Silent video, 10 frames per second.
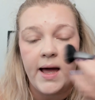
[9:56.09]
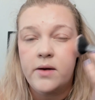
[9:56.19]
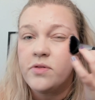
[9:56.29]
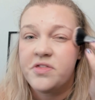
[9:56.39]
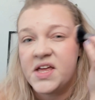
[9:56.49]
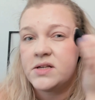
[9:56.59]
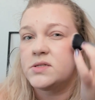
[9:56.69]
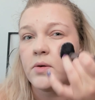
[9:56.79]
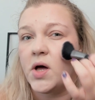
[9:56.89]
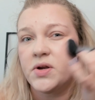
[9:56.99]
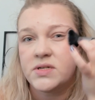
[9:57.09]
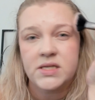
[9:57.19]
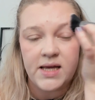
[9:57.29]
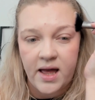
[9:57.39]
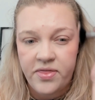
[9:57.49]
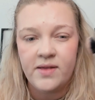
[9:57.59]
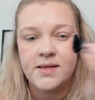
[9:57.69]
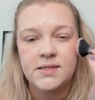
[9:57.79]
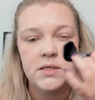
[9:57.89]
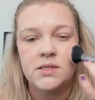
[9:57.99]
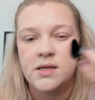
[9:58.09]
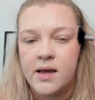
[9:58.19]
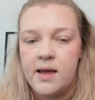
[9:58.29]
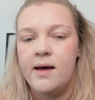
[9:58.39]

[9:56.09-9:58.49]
I don't think so, honestly. I think this is